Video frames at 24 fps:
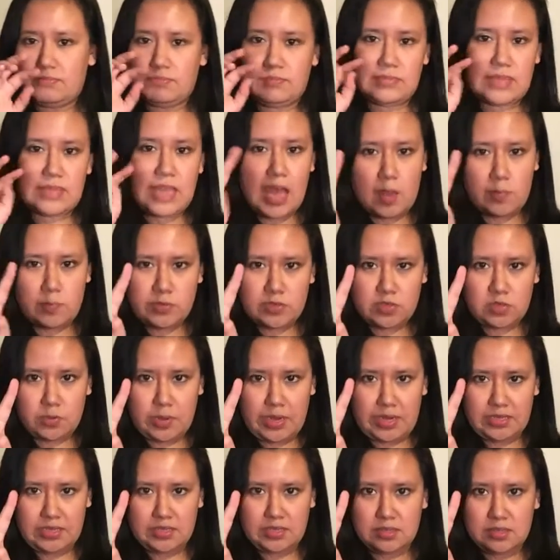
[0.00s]
That happens
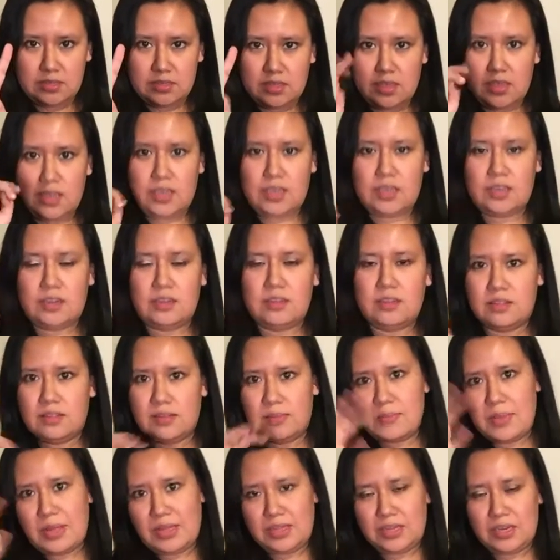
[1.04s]
twice in the
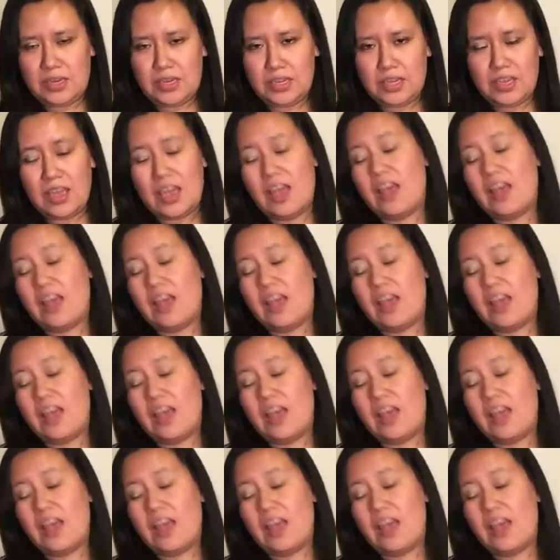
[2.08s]
melody.